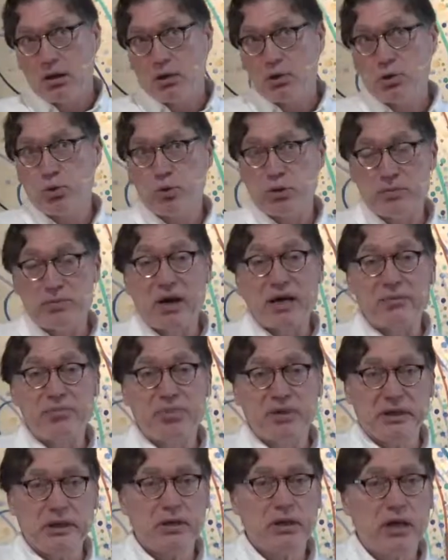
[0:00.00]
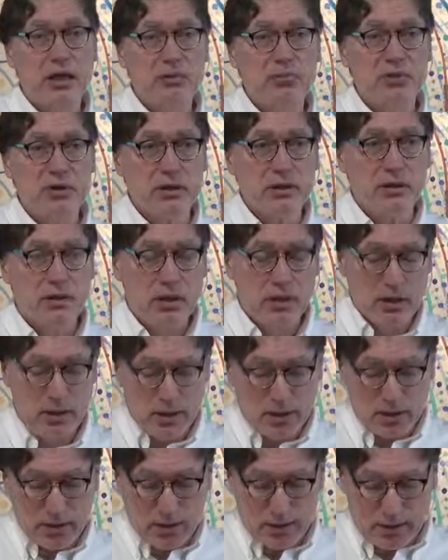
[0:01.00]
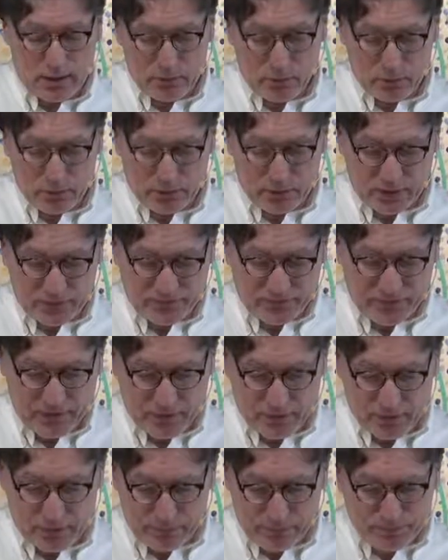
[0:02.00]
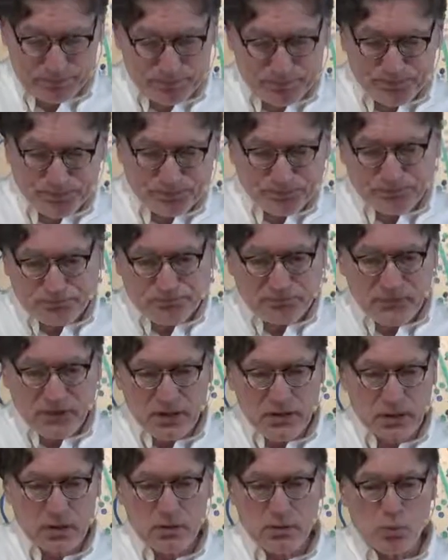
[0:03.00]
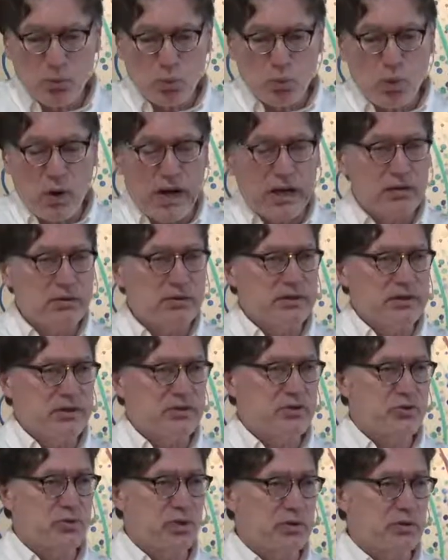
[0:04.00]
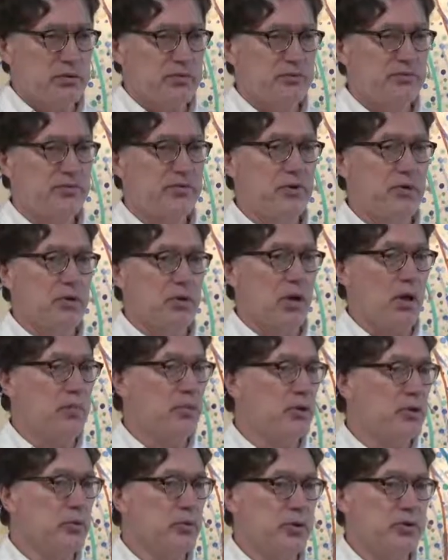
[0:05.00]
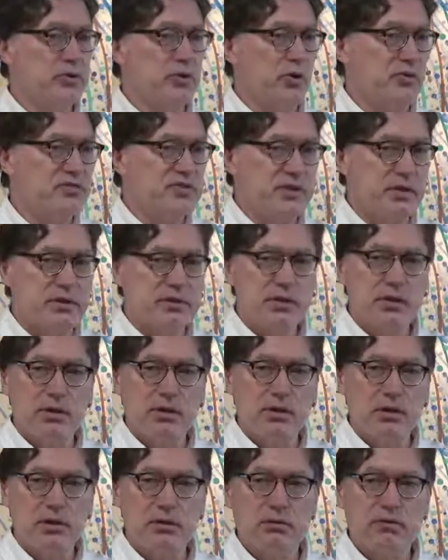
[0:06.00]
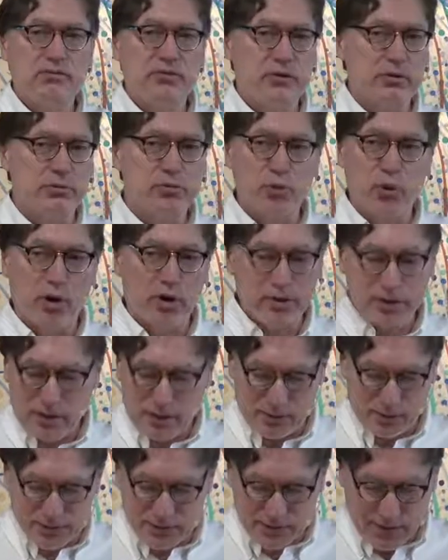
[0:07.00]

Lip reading: who we might be, can be, I really have found them wildly instructive. They're up there with Dostoevsky and Philip Roth, I